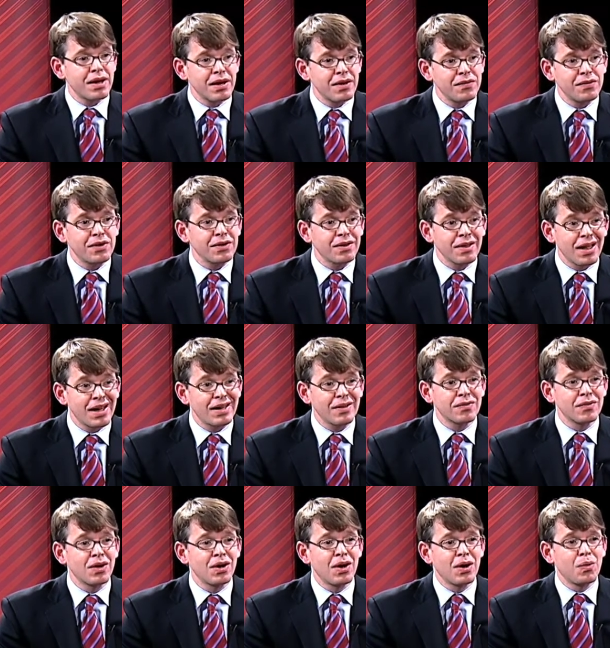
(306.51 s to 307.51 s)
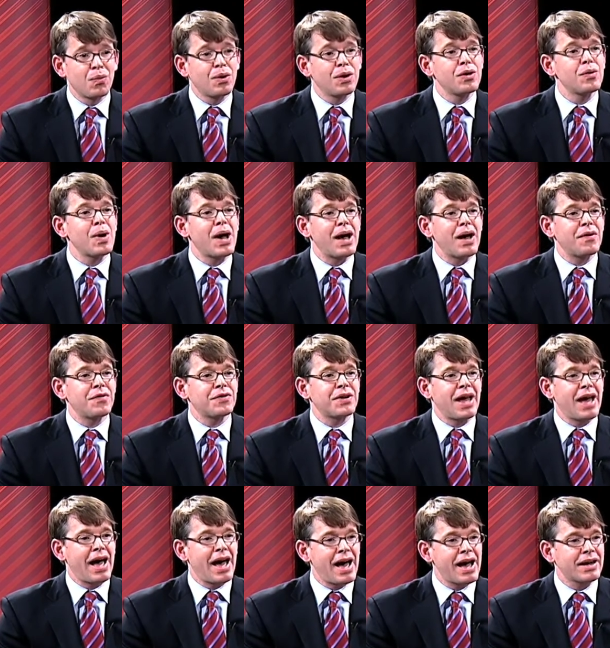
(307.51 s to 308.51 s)
of your life where you have to
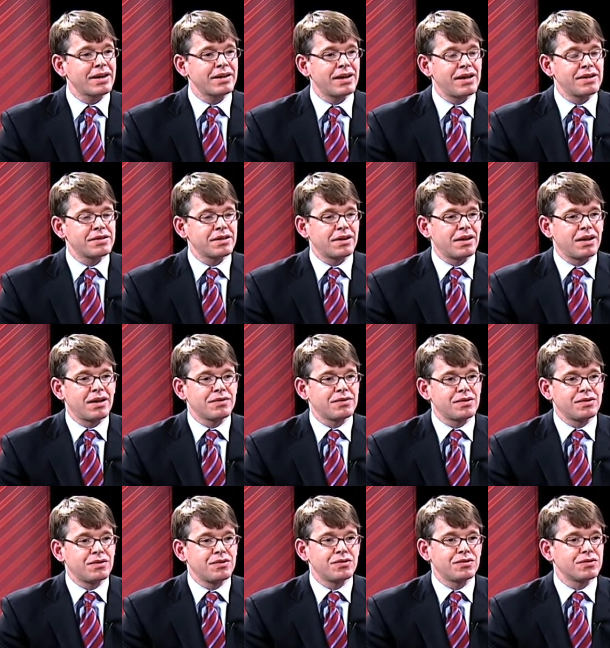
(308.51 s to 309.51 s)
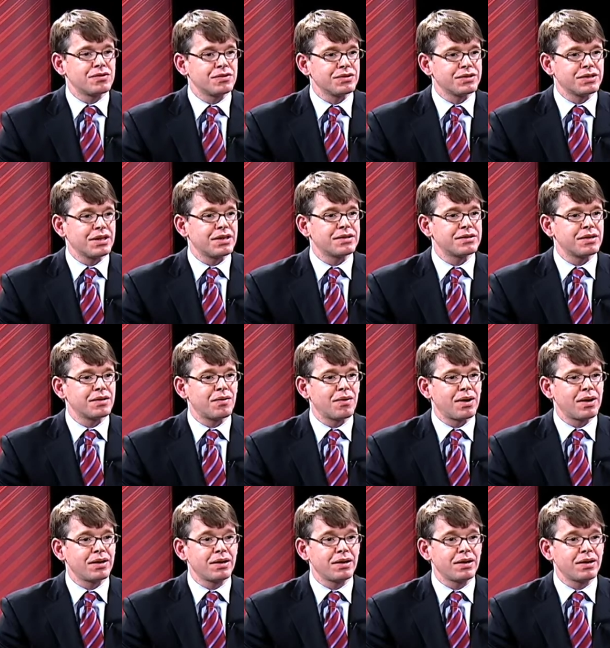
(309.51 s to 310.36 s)
act as a constitutional citizen, right?